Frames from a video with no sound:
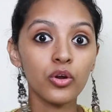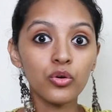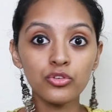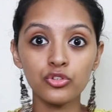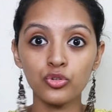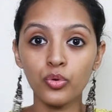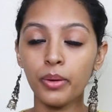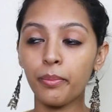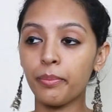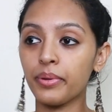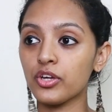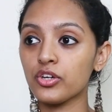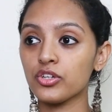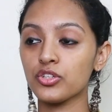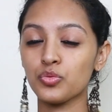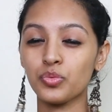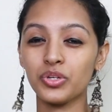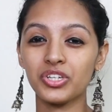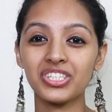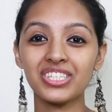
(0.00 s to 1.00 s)
don't do it
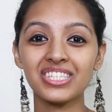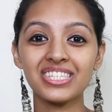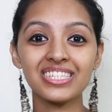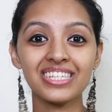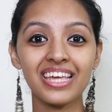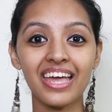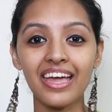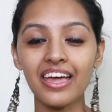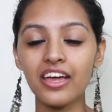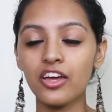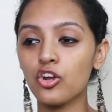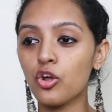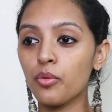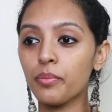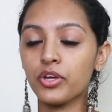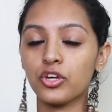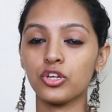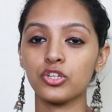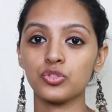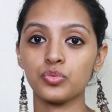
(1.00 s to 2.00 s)
because we're scared or
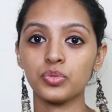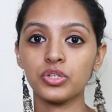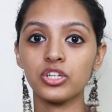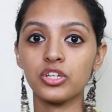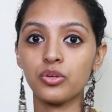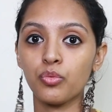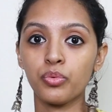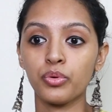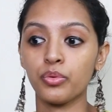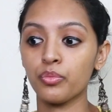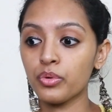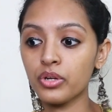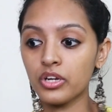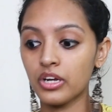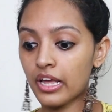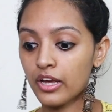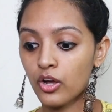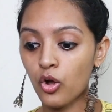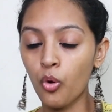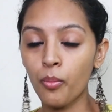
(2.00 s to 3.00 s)
because we're
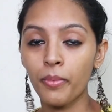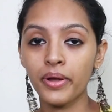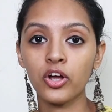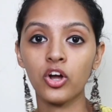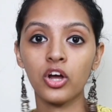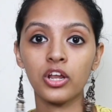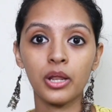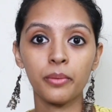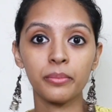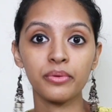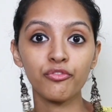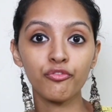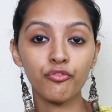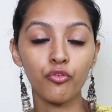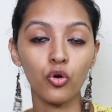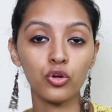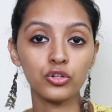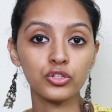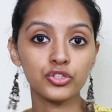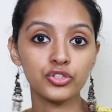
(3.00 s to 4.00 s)
like, oh my God, let me
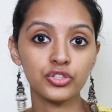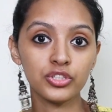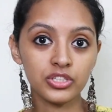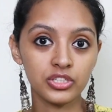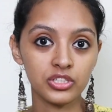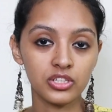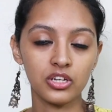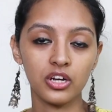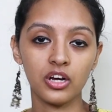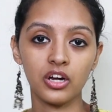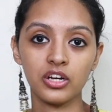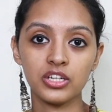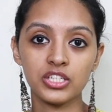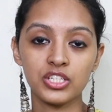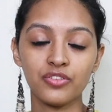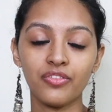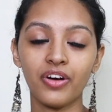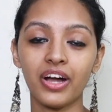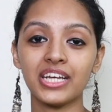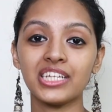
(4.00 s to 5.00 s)
fall to the
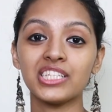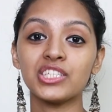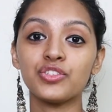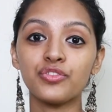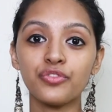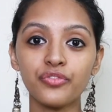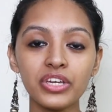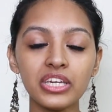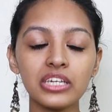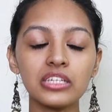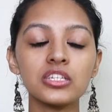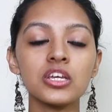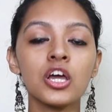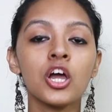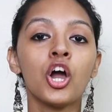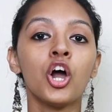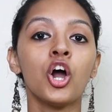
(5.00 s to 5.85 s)
divine's feet.